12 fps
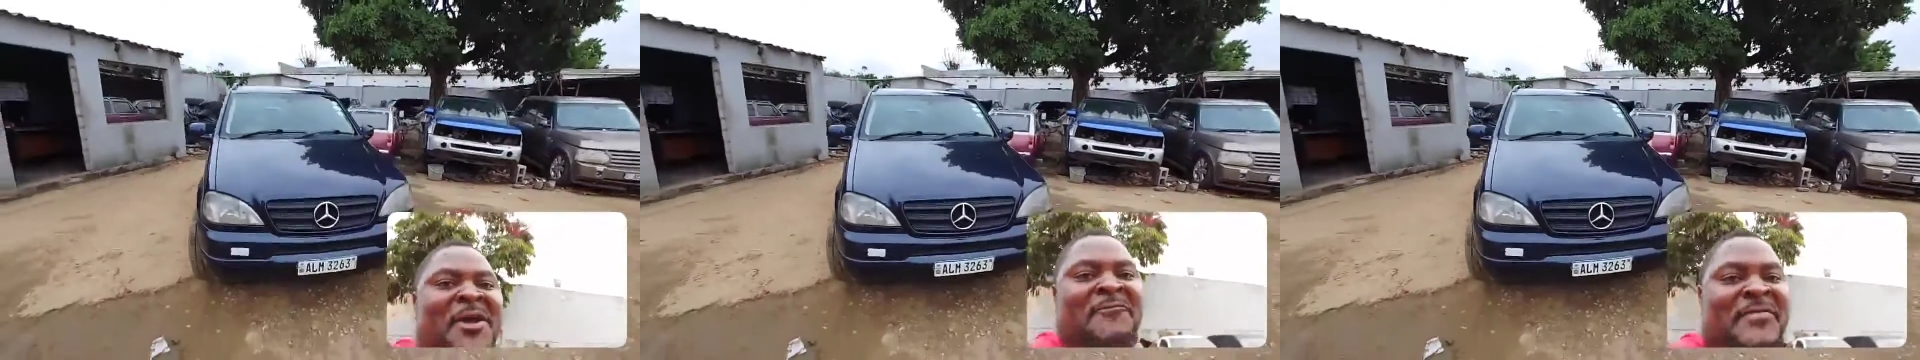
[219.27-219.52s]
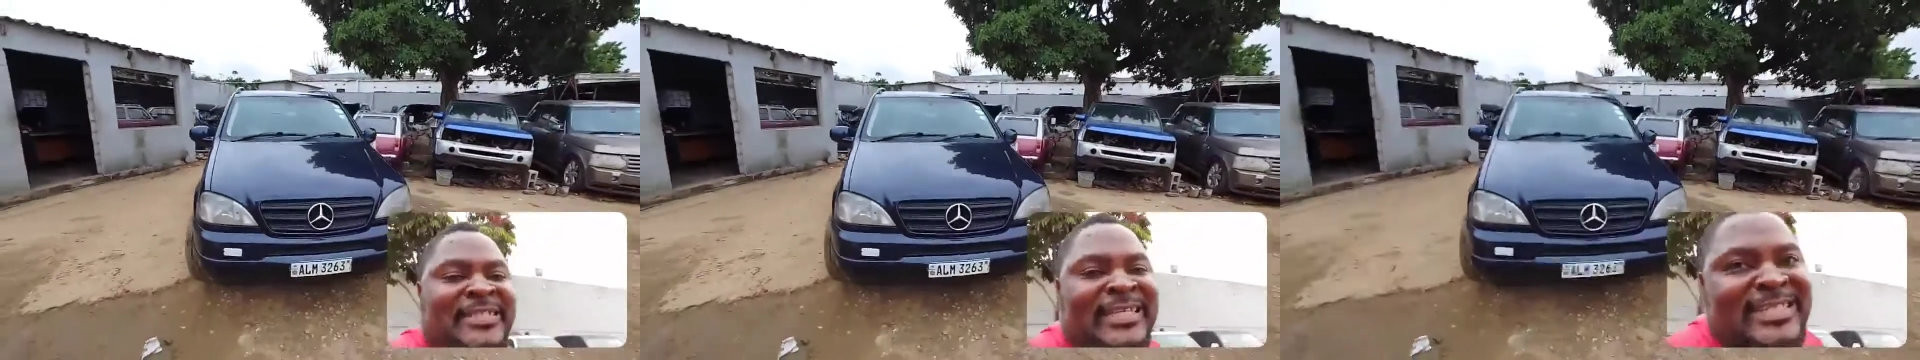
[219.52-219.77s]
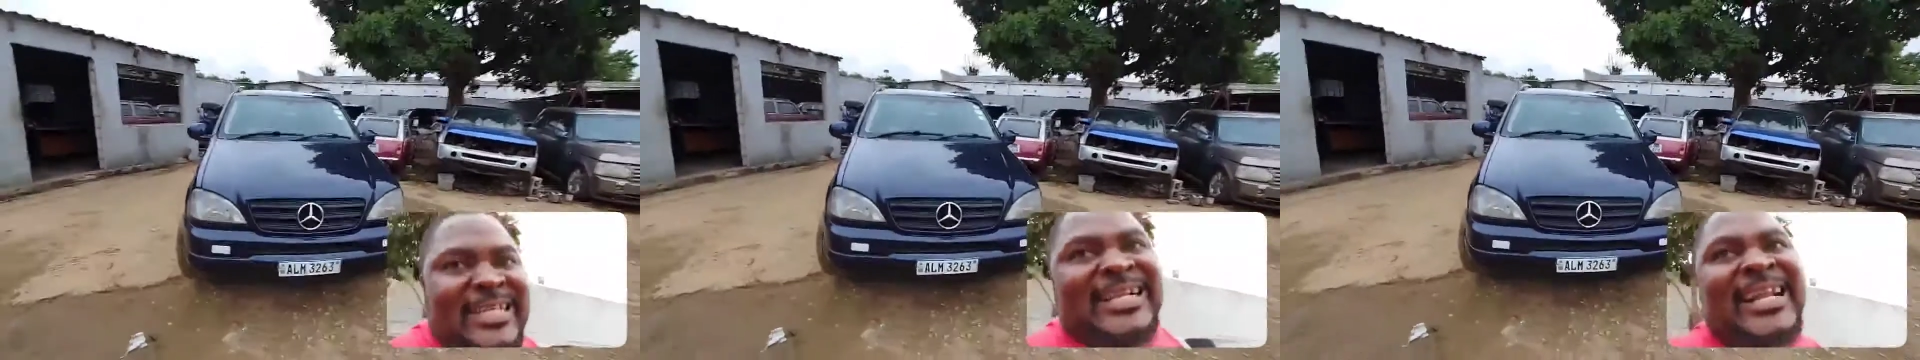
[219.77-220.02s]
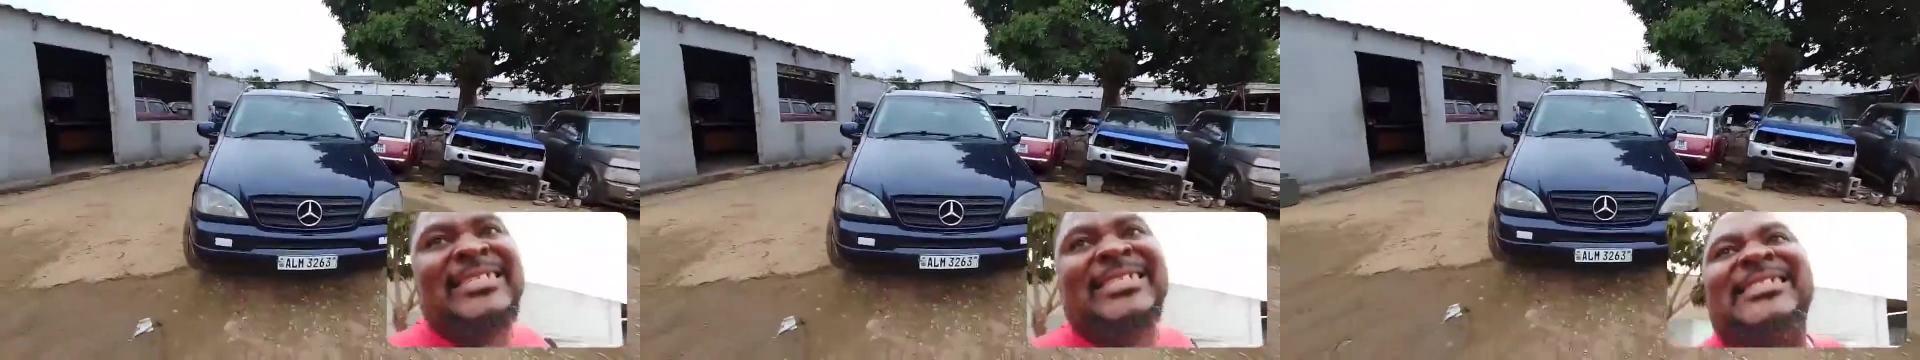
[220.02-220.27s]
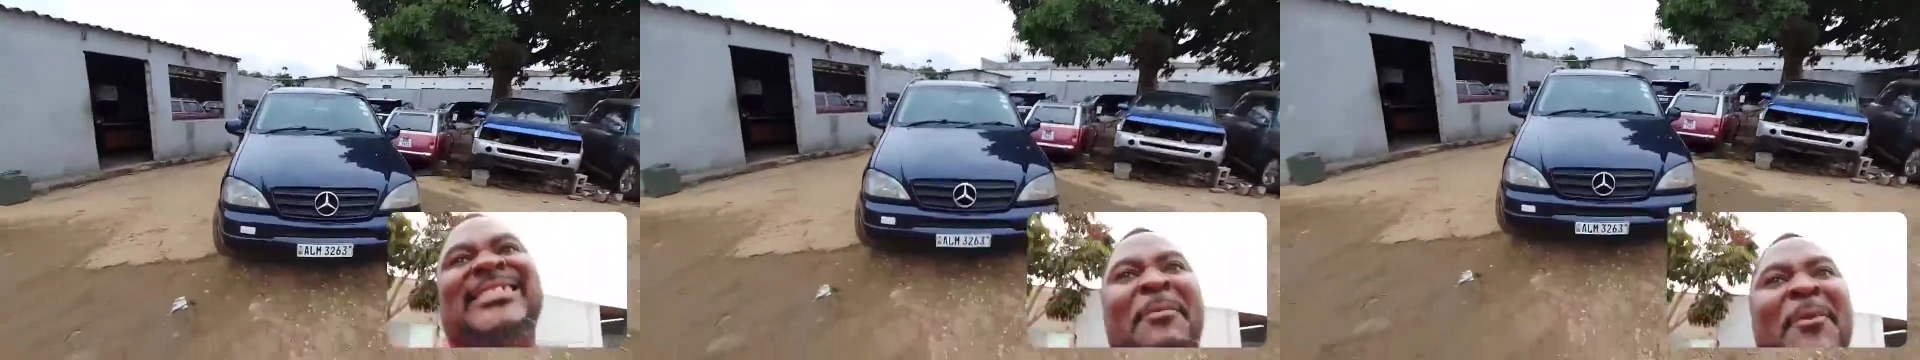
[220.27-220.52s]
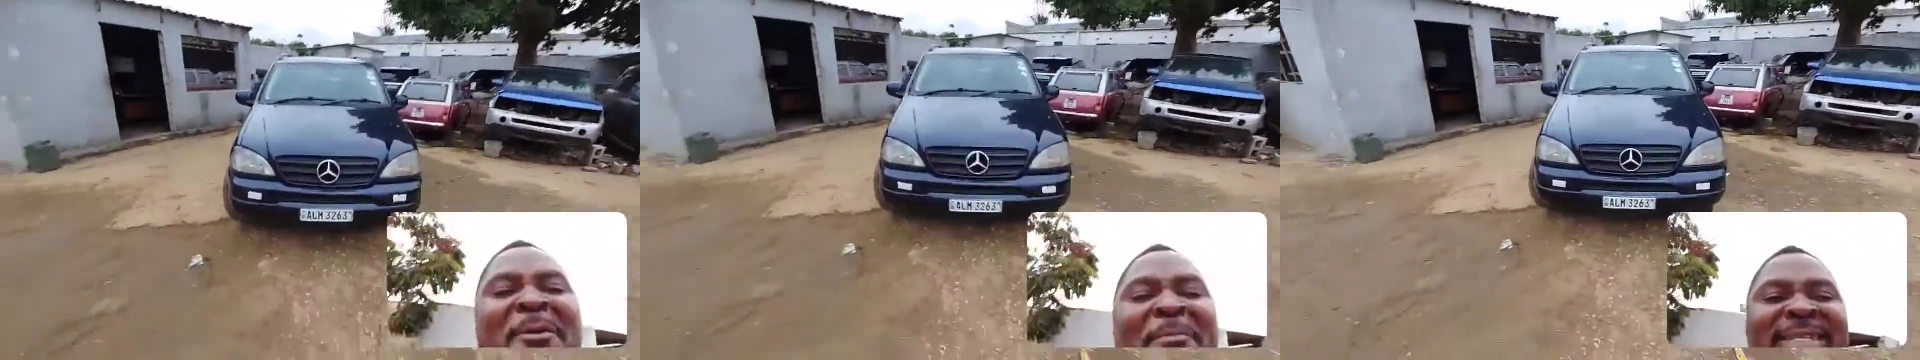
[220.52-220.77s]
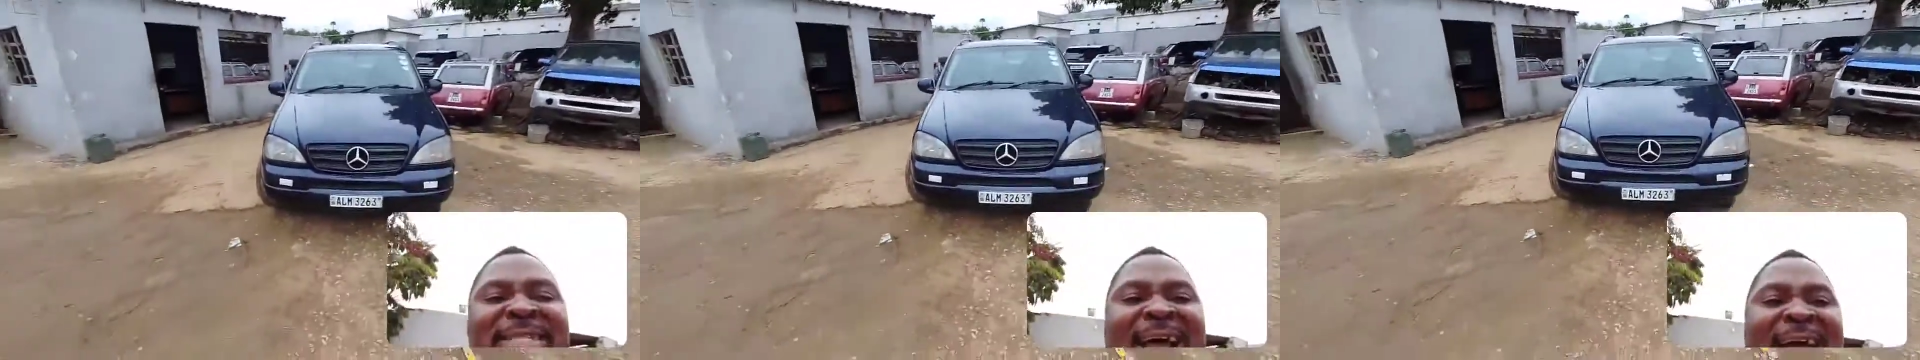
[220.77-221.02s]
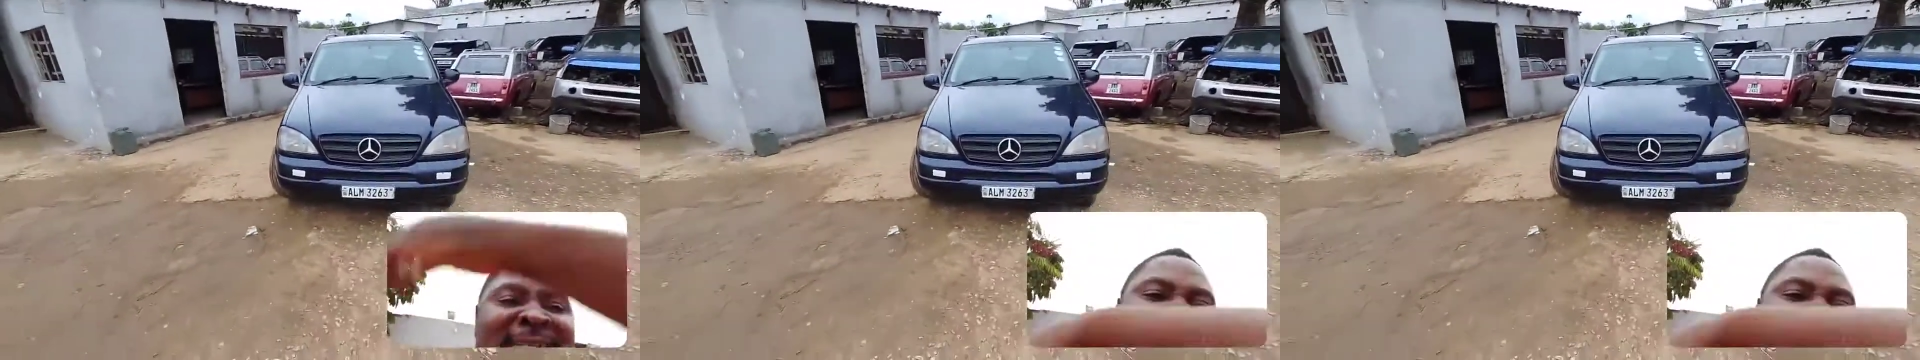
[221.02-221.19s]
Vintage and Classics. Come on, my son.